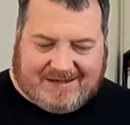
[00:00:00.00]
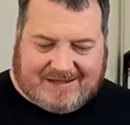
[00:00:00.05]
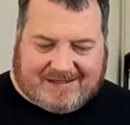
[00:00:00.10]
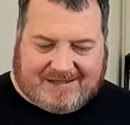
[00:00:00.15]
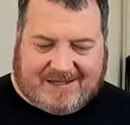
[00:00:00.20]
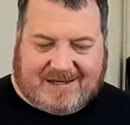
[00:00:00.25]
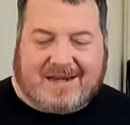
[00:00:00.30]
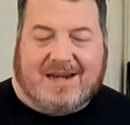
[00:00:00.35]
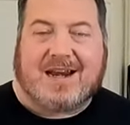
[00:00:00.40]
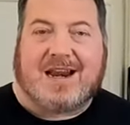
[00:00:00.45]
It's
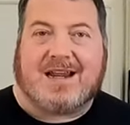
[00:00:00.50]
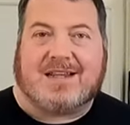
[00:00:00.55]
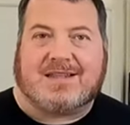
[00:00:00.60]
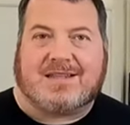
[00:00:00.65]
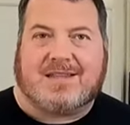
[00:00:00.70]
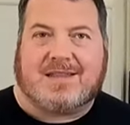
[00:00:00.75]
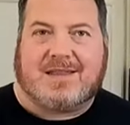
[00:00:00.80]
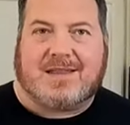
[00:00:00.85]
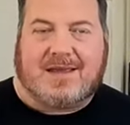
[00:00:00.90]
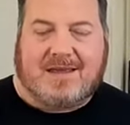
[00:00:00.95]
getting nice
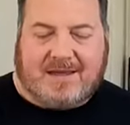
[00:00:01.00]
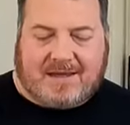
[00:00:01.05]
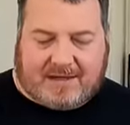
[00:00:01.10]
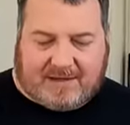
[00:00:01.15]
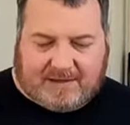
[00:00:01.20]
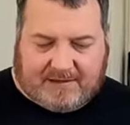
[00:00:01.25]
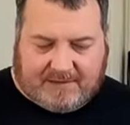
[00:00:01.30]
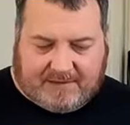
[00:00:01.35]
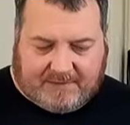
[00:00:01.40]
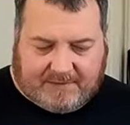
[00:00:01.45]
and
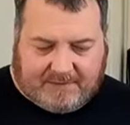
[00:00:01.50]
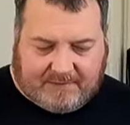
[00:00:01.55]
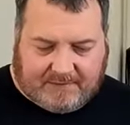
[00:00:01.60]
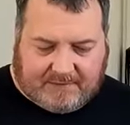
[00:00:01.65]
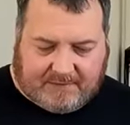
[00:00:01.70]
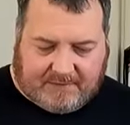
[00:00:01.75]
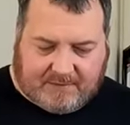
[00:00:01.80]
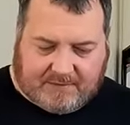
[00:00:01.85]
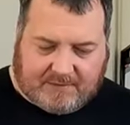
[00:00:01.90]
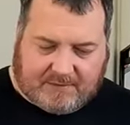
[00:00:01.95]
thick.
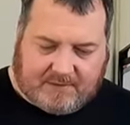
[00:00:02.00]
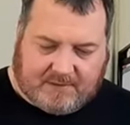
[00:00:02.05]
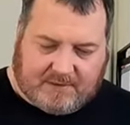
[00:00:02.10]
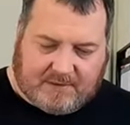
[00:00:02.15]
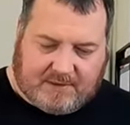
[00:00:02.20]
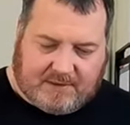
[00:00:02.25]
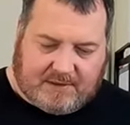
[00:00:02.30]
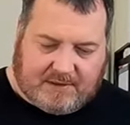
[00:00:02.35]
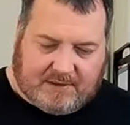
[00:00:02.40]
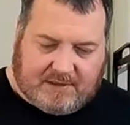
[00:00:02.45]

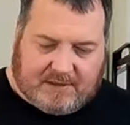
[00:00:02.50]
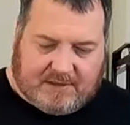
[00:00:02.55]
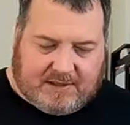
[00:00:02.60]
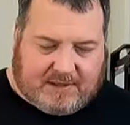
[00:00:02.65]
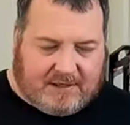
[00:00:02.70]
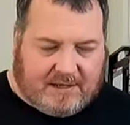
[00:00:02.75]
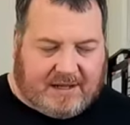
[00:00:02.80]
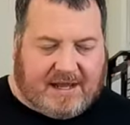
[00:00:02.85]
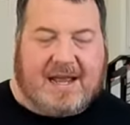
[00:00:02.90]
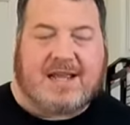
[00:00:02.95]

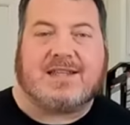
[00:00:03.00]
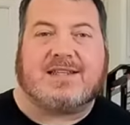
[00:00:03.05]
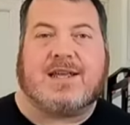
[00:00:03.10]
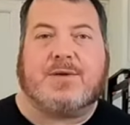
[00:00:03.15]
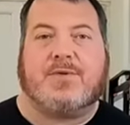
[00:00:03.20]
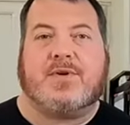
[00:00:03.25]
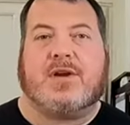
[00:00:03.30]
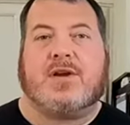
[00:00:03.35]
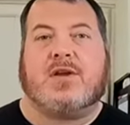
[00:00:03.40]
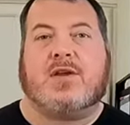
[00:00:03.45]
The last
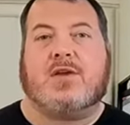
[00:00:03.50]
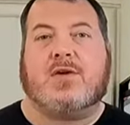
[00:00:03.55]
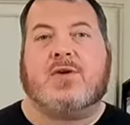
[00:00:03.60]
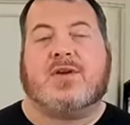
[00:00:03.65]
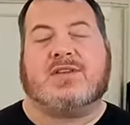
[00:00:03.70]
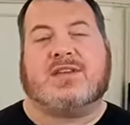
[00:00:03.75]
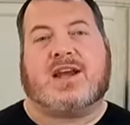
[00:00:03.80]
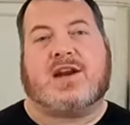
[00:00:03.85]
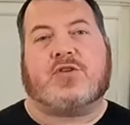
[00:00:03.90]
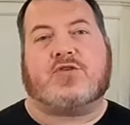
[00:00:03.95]
thing we need to do
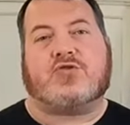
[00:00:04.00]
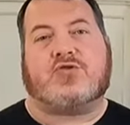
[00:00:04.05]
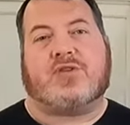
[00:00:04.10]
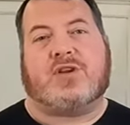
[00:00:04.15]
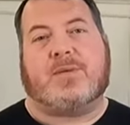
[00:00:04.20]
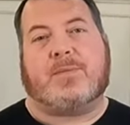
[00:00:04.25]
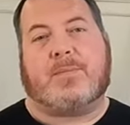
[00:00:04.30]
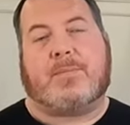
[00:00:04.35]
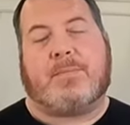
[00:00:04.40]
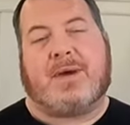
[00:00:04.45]
is add our
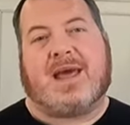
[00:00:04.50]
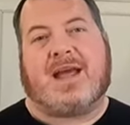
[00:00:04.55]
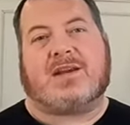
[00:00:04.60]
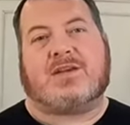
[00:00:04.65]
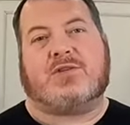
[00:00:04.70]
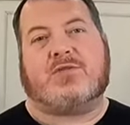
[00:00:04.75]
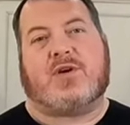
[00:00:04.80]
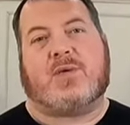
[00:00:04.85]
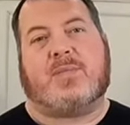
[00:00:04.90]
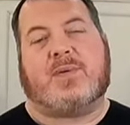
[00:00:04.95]
shrimp back
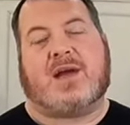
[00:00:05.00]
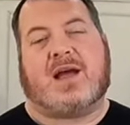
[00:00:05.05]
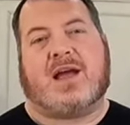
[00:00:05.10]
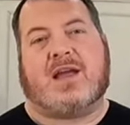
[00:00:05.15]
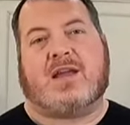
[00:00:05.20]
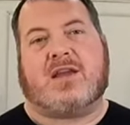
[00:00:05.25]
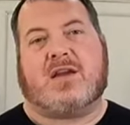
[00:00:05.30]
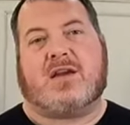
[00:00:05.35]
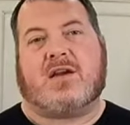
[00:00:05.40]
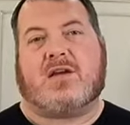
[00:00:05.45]
to our
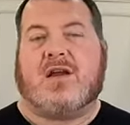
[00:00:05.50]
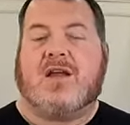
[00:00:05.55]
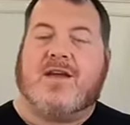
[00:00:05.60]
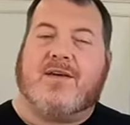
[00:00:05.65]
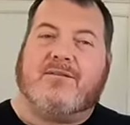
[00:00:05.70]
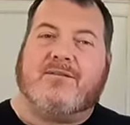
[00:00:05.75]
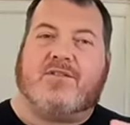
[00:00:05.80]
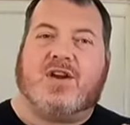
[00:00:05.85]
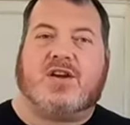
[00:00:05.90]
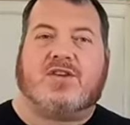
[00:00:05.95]
pot here,
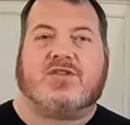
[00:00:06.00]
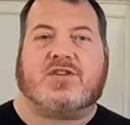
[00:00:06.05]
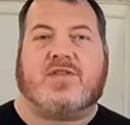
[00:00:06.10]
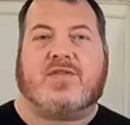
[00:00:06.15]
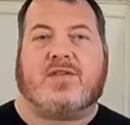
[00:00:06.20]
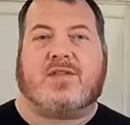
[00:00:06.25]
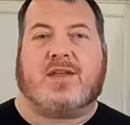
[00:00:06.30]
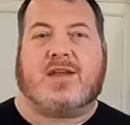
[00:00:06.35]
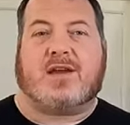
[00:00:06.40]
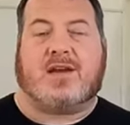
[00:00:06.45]
finish
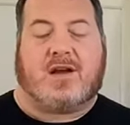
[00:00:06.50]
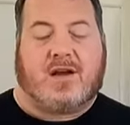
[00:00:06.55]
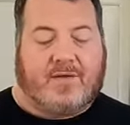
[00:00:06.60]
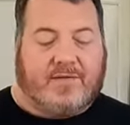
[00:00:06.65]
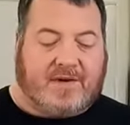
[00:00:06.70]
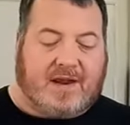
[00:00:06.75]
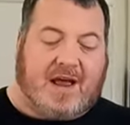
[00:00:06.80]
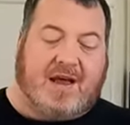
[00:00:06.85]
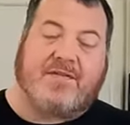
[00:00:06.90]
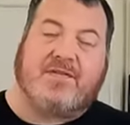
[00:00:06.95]
everything
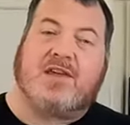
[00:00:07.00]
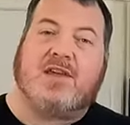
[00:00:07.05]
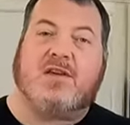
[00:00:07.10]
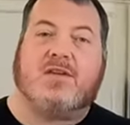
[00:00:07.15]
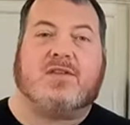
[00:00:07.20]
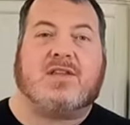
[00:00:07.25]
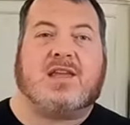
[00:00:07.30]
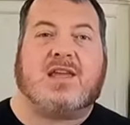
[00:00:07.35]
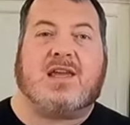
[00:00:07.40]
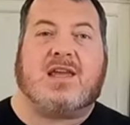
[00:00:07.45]
off. Now I've
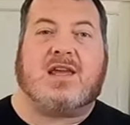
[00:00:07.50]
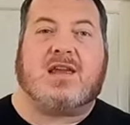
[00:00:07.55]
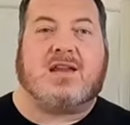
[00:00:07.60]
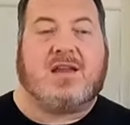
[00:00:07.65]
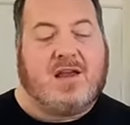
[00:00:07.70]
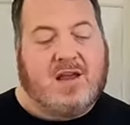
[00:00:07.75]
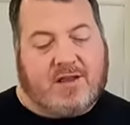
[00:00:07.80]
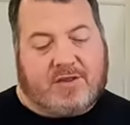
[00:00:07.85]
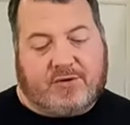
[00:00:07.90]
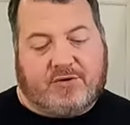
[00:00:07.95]
killed the
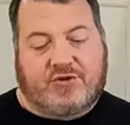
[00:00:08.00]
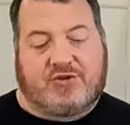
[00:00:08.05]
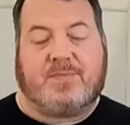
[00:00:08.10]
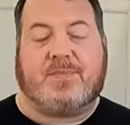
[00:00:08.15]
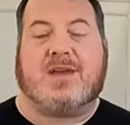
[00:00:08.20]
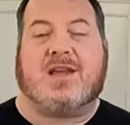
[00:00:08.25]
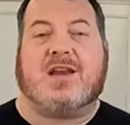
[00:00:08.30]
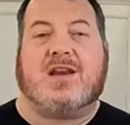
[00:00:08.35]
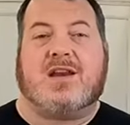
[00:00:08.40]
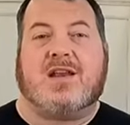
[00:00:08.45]
heat. There should
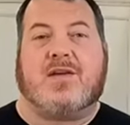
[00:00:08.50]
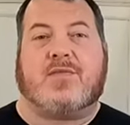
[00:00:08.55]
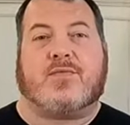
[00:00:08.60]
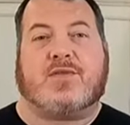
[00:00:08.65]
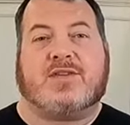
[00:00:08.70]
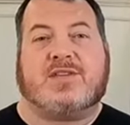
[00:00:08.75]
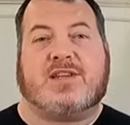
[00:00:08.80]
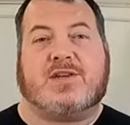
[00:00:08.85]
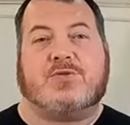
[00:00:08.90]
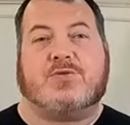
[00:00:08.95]
be enough
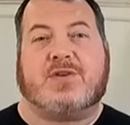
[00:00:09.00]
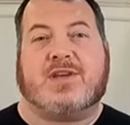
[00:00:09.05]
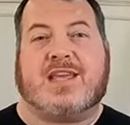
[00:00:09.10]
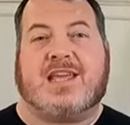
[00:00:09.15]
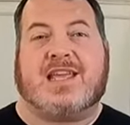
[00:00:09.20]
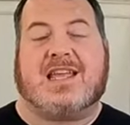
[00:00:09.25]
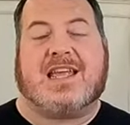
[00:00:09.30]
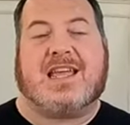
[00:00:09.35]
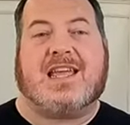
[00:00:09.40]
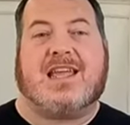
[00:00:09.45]
residual
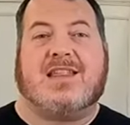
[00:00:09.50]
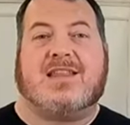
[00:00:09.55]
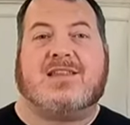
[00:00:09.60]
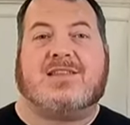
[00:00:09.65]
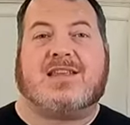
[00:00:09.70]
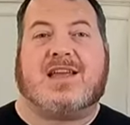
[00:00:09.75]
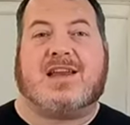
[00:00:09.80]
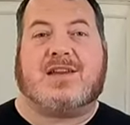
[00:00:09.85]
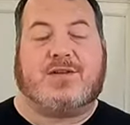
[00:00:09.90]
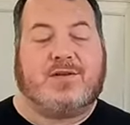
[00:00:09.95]
heat in
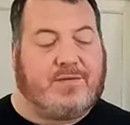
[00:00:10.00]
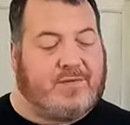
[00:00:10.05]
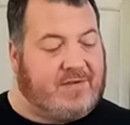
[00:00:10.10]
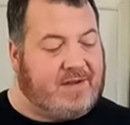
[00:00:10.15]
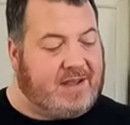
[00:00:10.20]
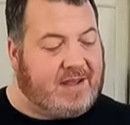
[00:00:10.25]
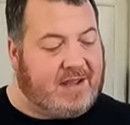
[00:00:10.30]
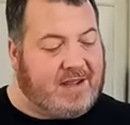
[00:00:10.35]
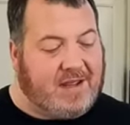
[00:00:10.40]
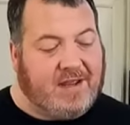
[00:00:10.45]
this
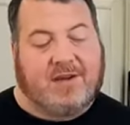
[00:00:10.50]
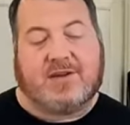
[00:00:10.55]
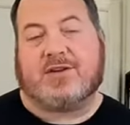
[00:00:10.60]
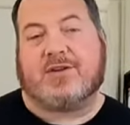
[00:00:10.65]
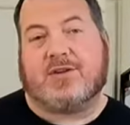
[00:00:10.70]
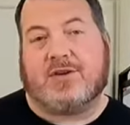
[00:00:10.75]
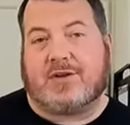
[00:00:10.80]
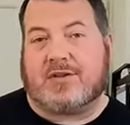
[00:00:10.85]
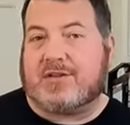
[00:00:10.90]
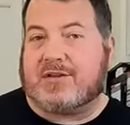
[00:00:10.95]
etouffee to
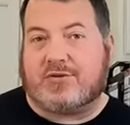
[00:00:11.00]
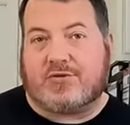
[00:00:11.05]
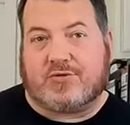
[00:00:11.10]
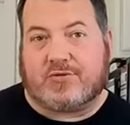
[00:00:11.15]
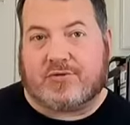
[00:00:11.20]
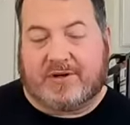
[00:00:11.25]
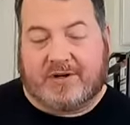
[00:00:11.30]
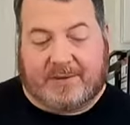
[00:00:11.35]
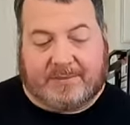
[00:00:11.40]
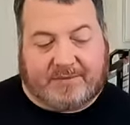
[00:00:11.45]
cook this
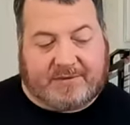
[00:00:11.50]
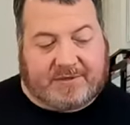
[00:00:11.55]
shrimp.